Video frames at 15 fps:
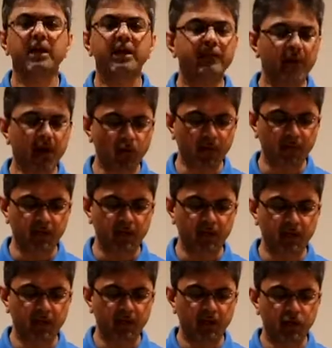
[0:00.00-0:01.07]
If,
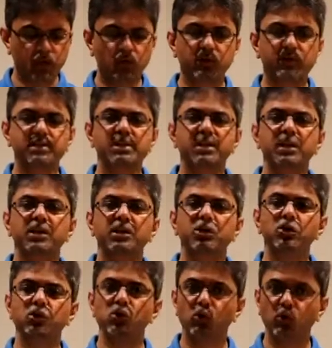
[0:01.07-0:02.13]
however, you can see
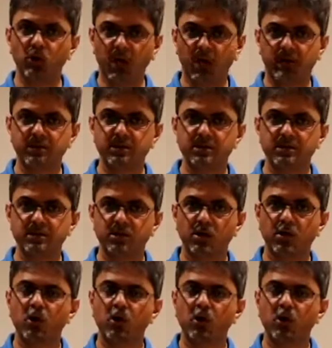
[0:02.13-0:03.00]
no lines